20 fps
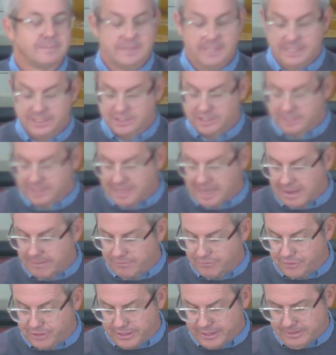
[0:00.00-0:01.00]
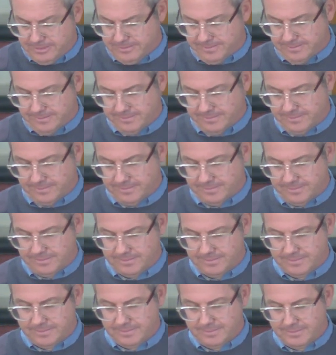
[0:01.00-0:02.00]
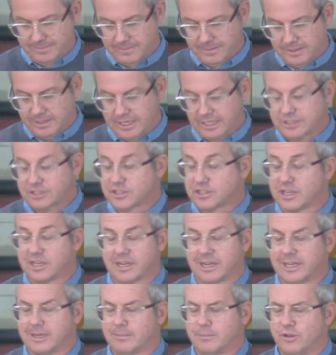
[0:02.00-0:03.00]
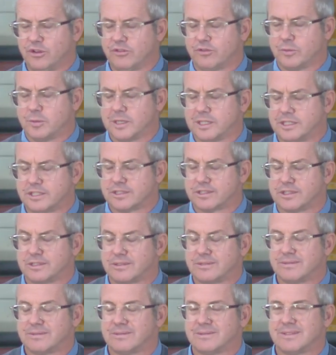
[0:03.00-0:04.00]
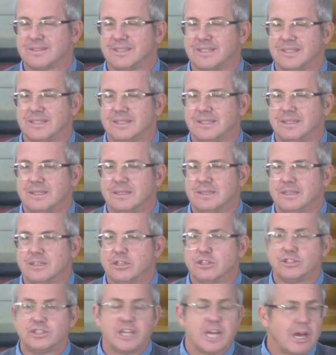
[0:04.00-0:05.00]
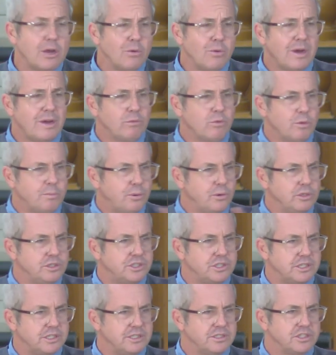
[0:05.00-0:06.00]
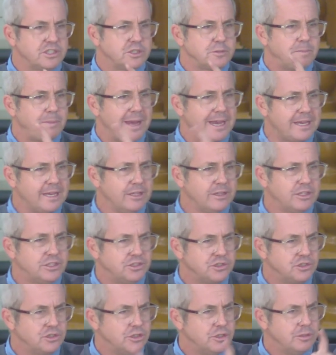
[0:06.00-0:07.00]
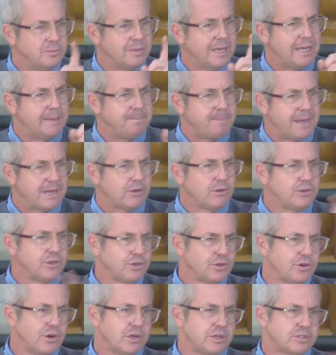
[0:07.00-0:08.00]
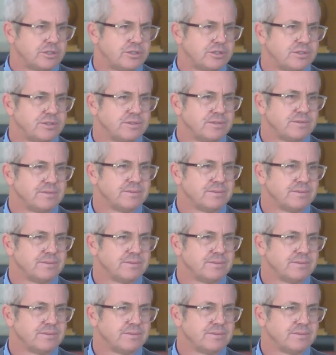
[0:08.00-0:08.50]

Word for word: Is it comforting? It's certainly immovable, isn't it? Because no one will put Jesus back in the tomb and back on the cross.